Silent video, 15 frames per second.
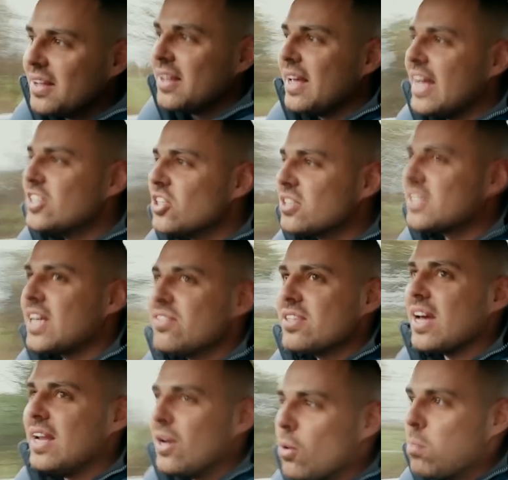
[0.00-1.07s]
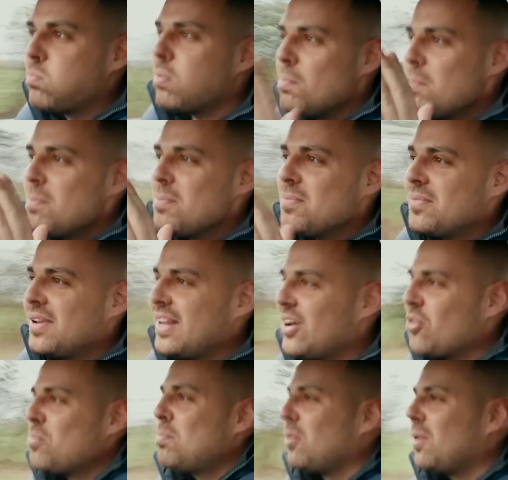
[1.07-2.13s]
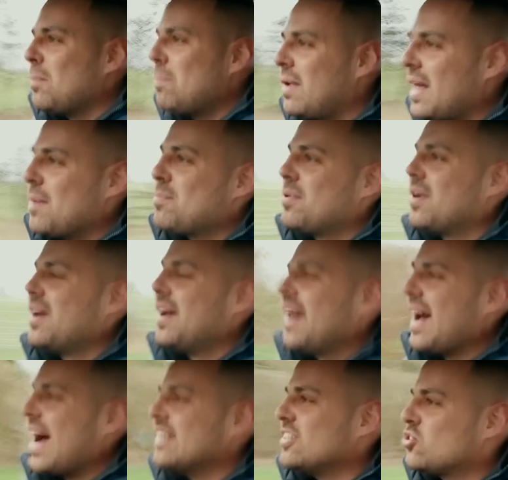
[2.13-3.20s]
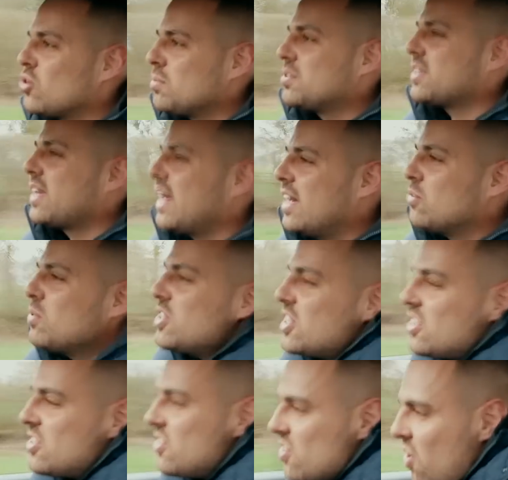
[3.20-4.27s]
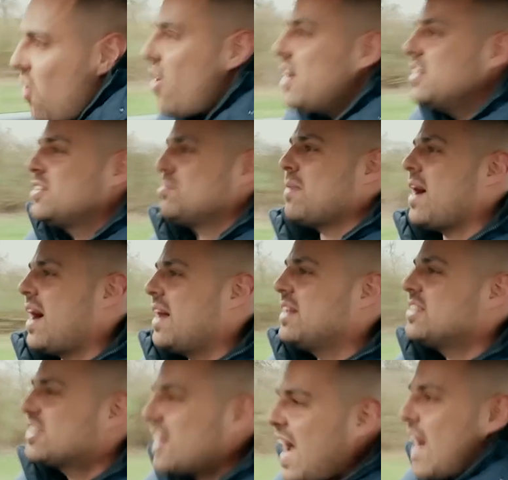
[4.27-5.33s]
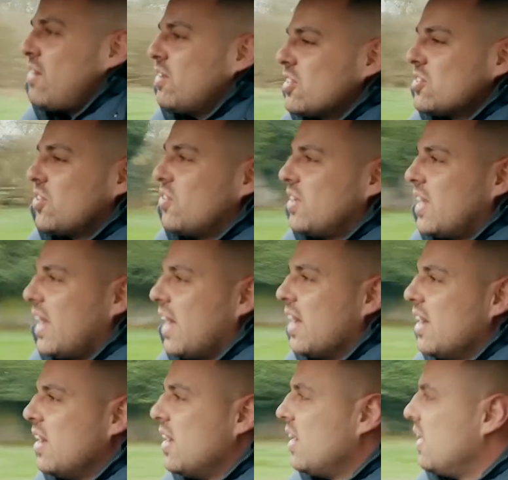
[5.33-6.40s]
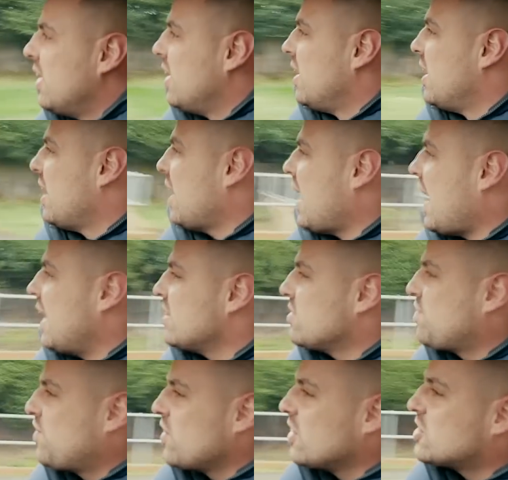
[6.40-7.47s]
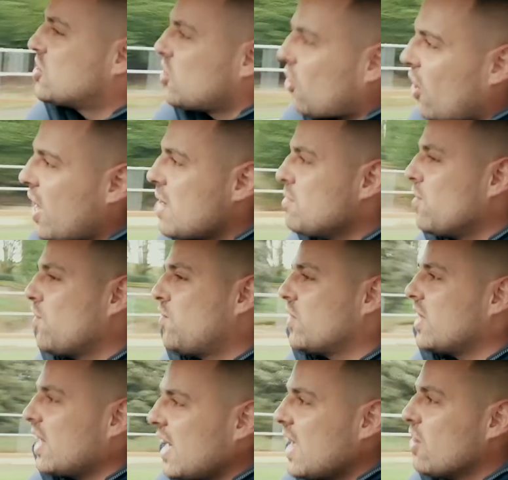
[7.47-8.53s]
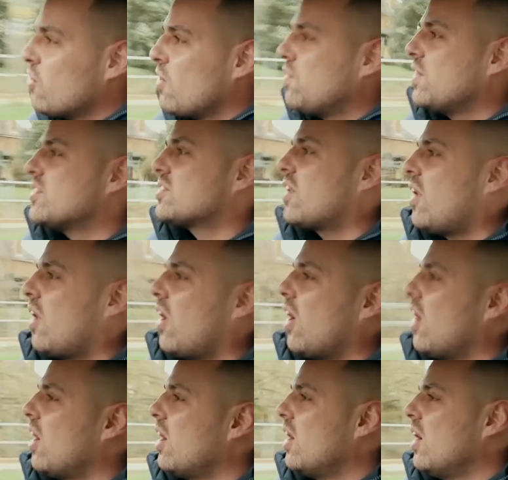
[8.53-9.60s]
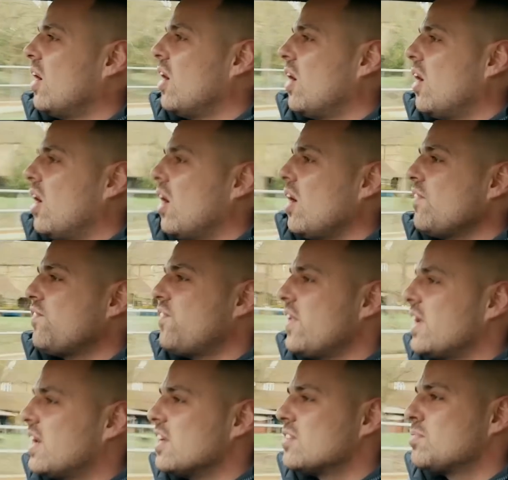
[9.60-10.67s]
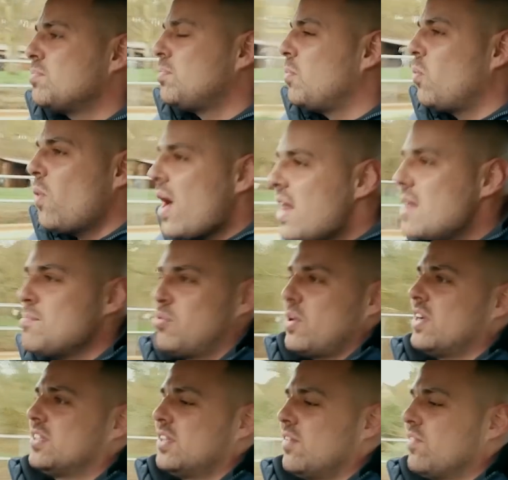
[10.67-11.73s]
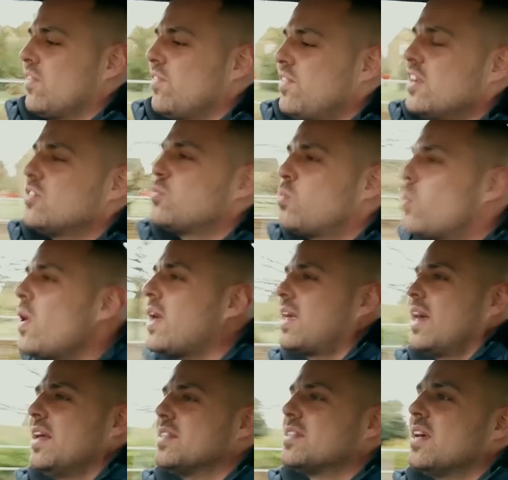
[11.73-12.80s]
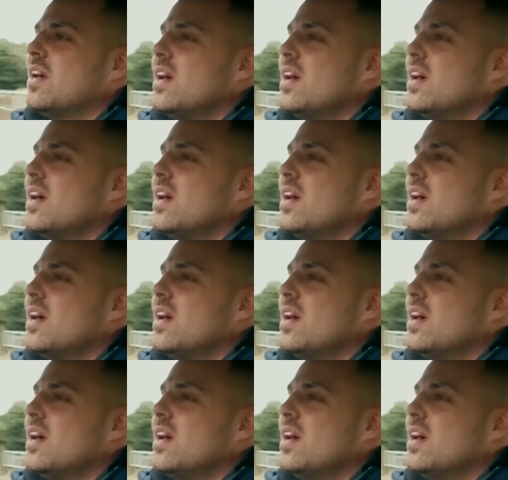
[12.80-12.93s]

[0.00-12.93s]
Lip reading: It just gives it a little blip as it drops the gears, which is nice, man. It's character, isn't it? And for the time, for the era of this car, I think it's well impressive. I think it's wicked.